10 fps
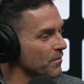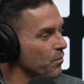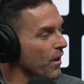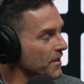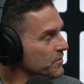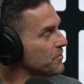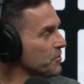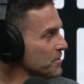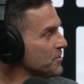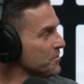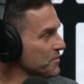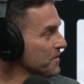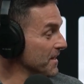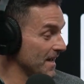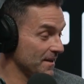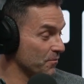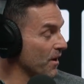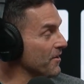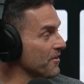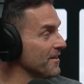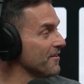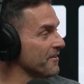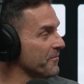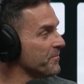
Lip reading: why you do what you do today and why you're here.